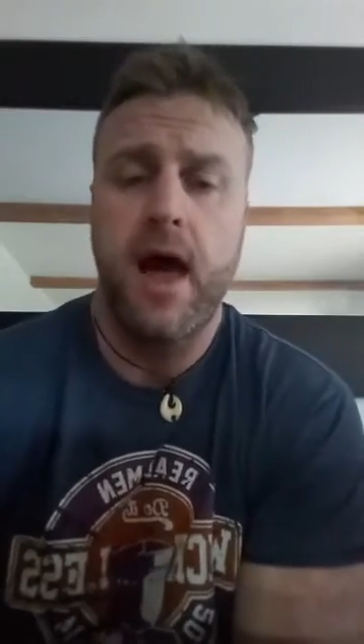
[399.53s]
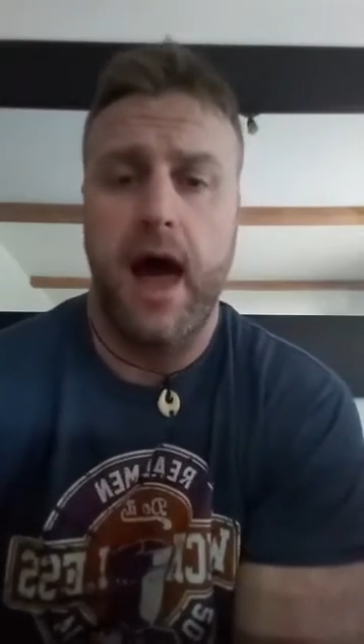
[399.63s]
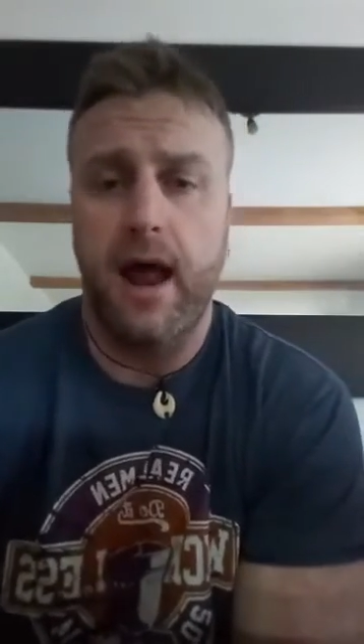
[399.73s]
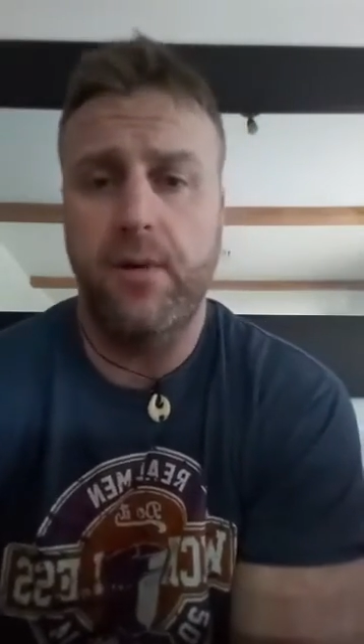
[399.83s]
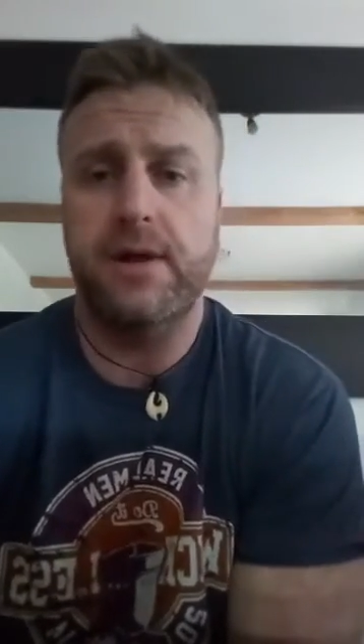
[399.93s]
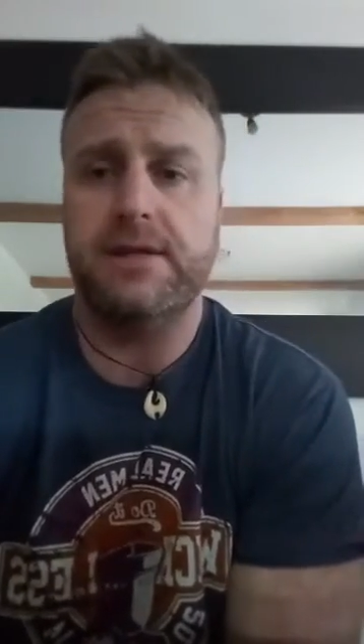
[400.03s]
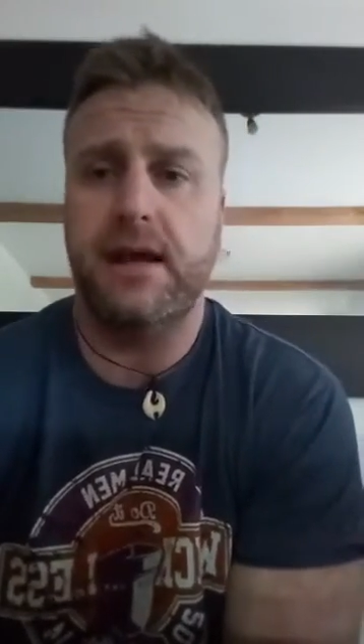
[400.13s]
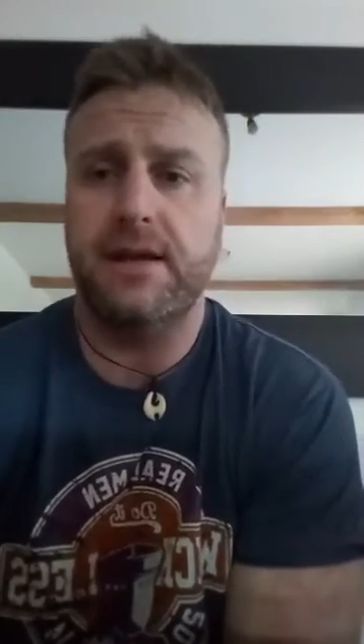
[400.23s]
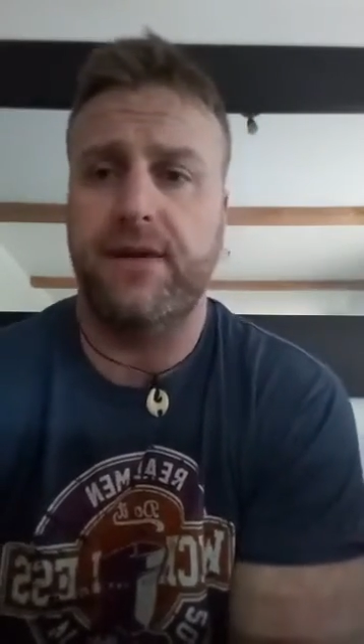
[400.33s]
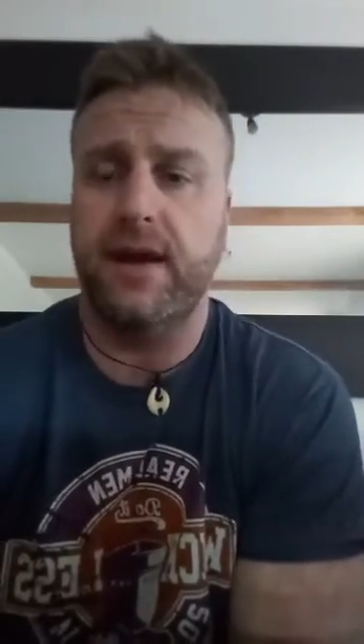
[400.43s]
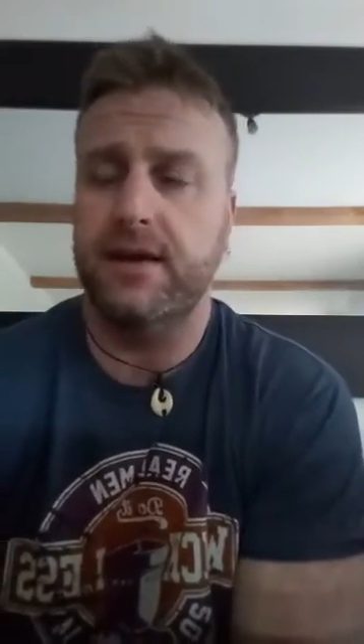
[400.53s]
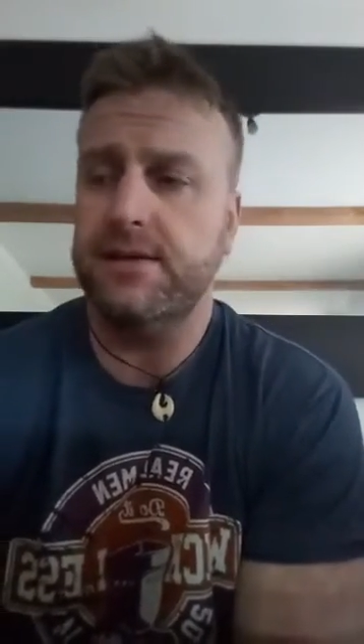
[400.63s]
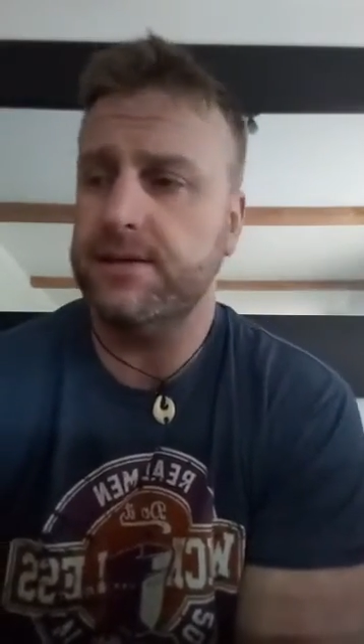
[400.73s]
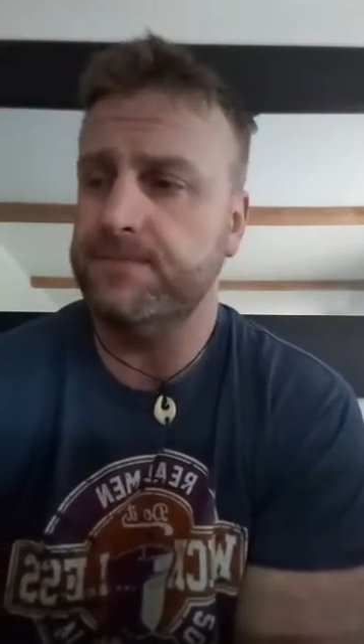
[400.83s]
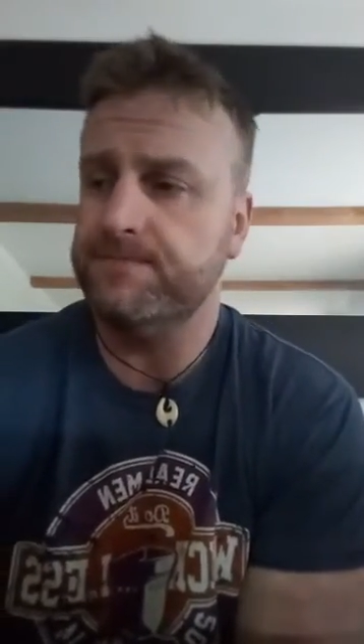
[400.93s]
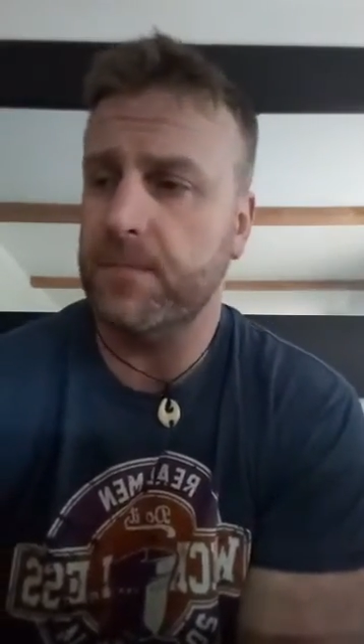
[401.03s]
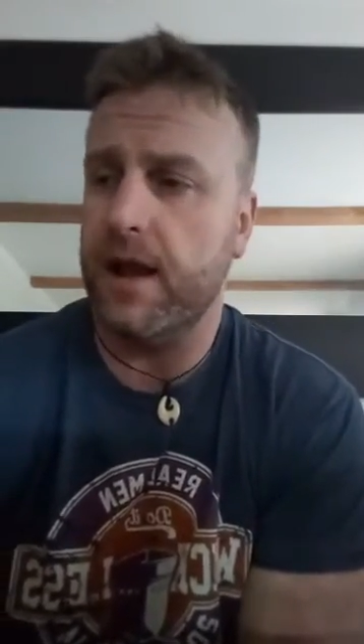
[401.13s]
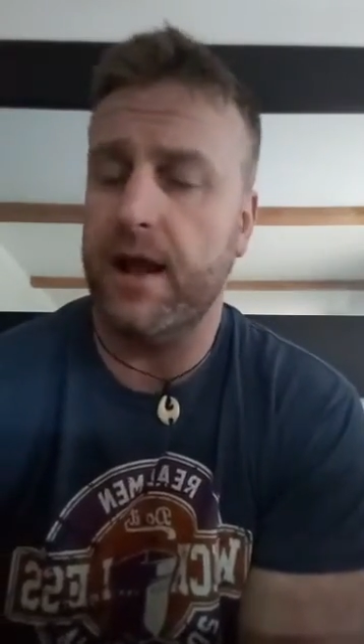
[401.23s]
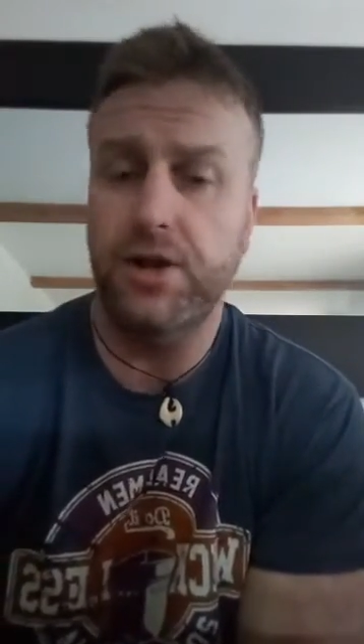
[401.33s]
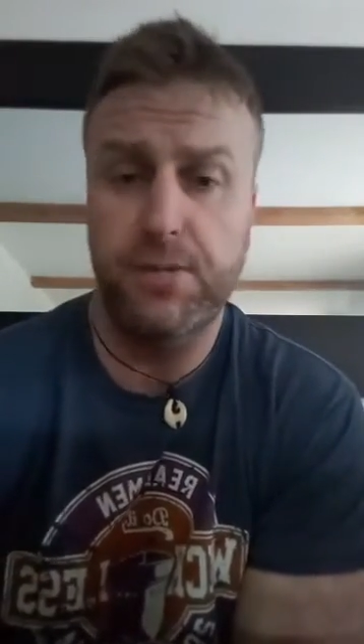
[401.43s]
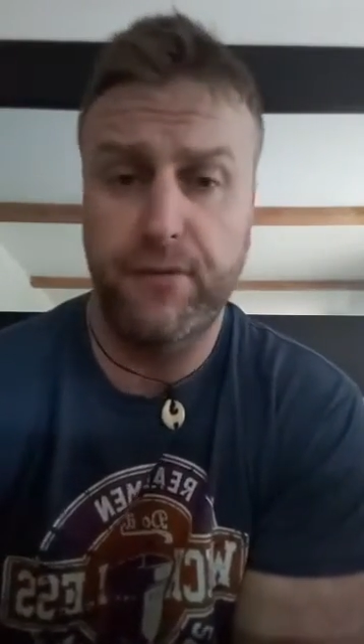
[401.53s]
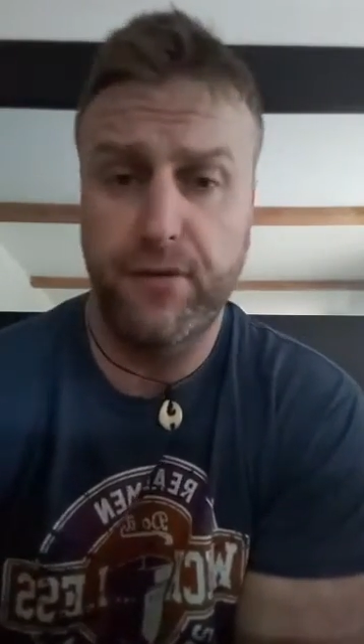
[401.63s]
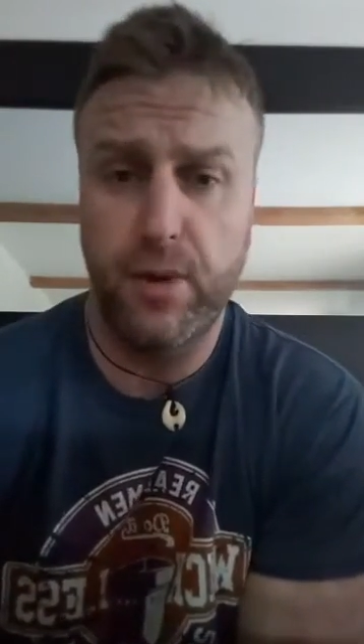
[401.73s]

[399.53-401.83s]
And I went to Las Vegas, and I knew before